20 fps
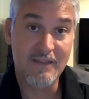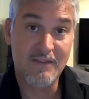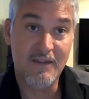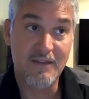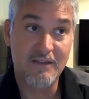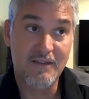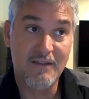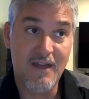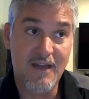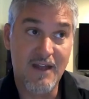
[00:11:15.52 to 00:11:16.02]

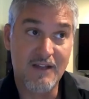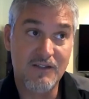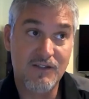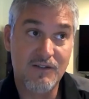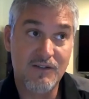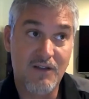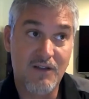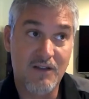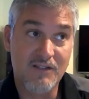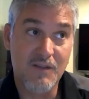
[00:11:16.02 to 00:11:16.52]

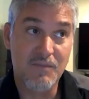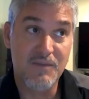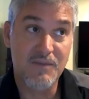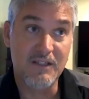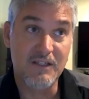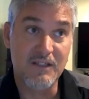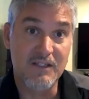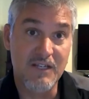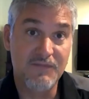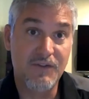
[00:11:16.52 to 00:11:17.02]
that's
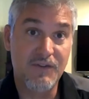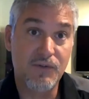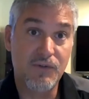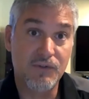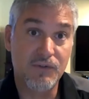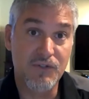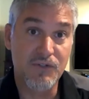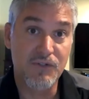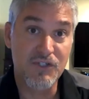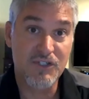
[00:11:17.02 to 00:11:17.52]
something
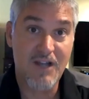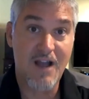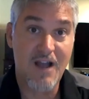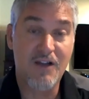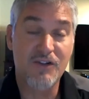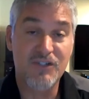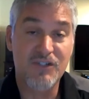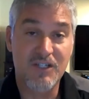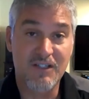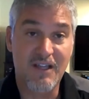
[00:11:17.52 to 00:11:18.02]
difficult or
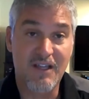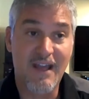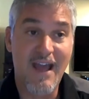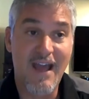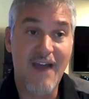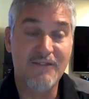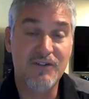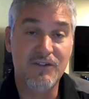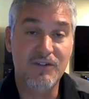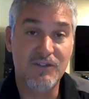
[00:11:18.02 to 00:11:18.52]
challenging they
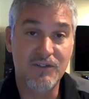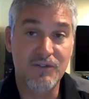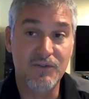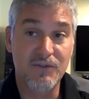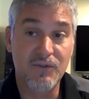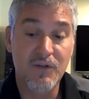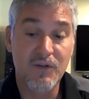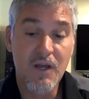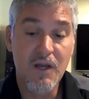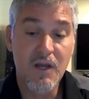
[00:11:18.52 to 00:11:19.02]
have to
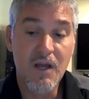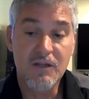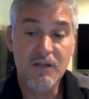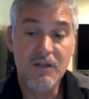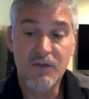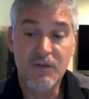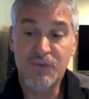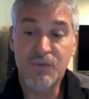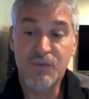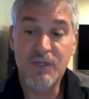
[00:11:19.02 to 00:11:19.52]
do.
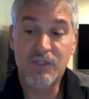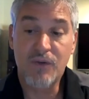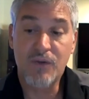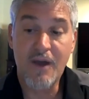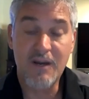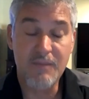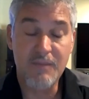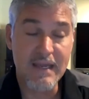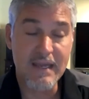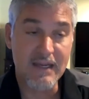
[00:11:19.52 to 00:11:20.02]
We try
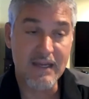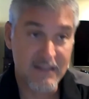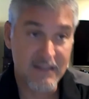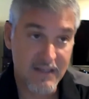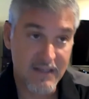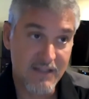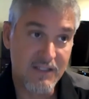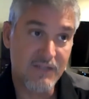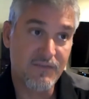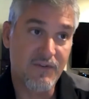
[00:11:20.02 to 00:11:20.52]
to make it
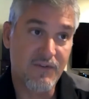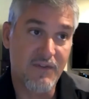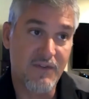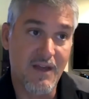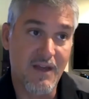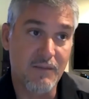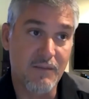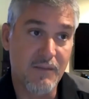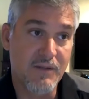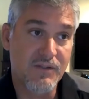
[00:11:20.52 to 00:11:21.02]
easy for
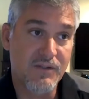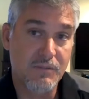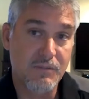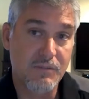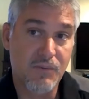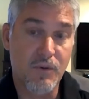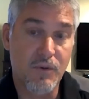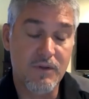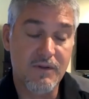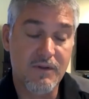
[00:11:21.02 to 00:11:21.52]
them and
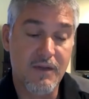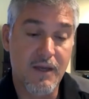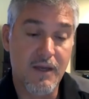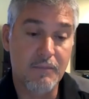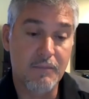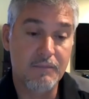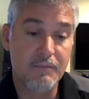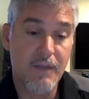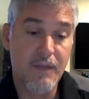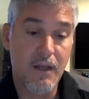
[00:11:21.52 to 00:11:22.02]
support
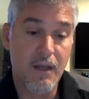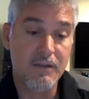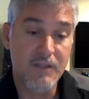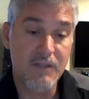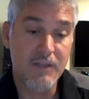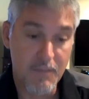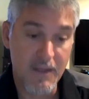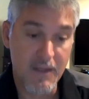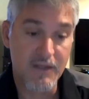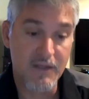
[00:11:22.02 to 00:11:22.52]
them
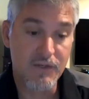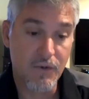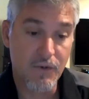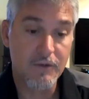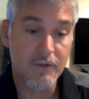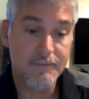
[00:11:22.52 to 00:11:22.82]
to mentor.